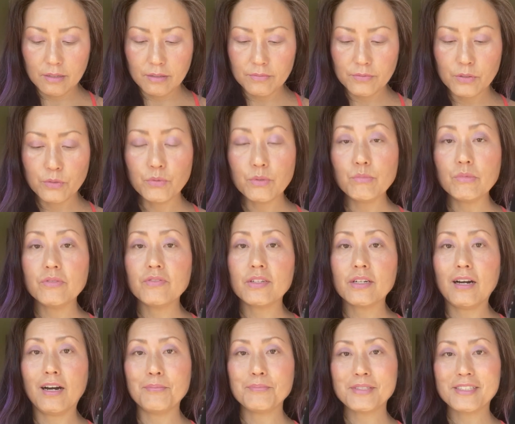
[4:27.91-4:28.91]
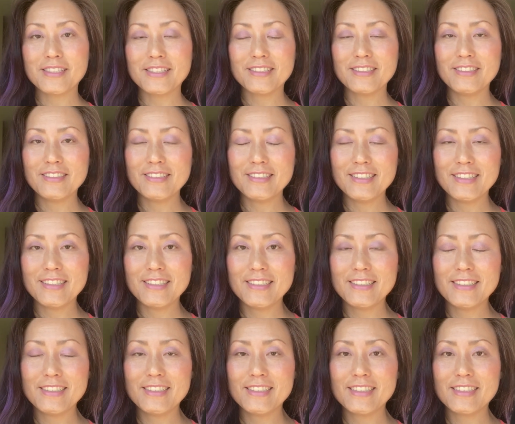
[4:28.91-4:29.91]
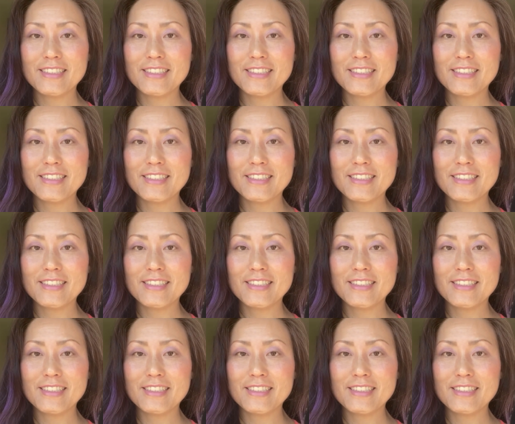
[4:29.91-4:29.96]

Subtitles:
for removing obstacle, is